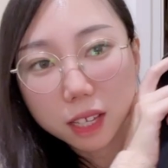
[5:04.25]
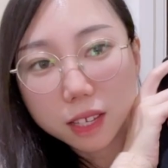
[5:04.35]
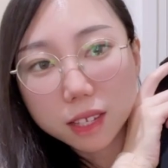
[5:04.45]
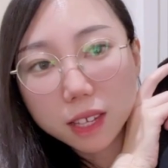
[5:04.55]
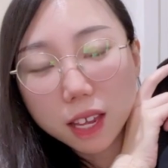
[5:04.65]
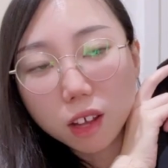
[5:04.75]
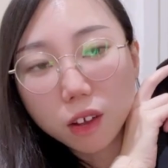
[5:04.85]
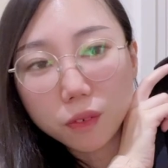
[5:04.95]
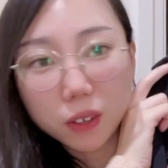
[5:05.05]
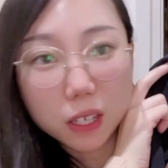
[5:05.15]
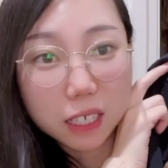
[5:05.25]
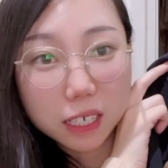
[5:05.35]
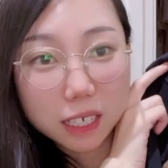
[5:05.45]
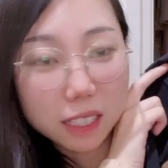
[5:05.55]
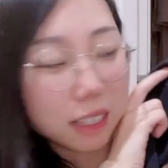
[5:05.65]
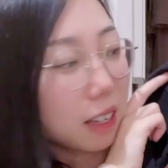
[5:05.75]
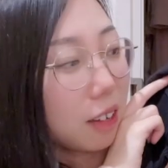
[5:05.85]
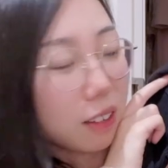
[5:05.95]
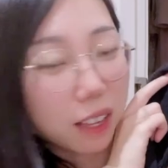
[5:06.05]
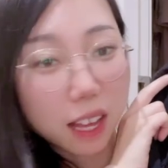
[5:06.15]
a set
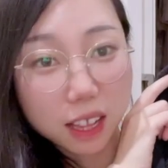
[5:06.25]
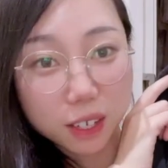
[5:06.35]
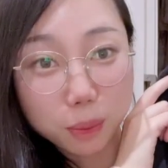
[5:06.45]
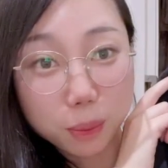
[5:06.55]
of color